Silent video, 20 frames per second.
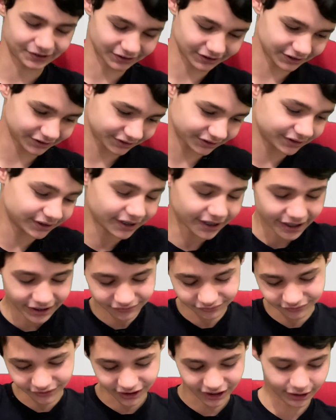listen
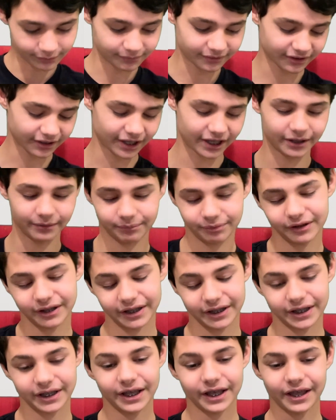and vibe and
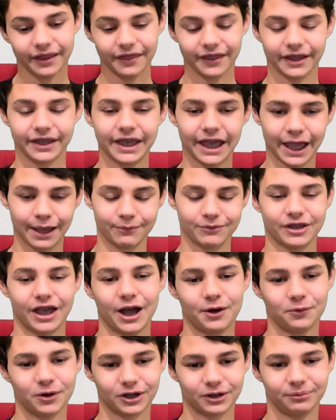play the games I
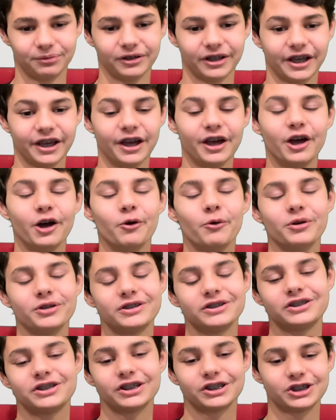want to play which
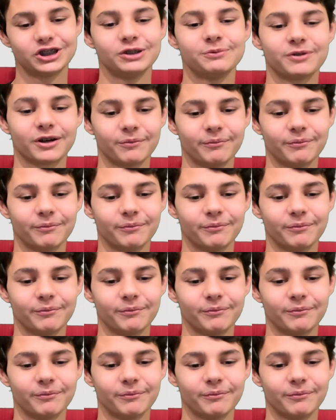is just super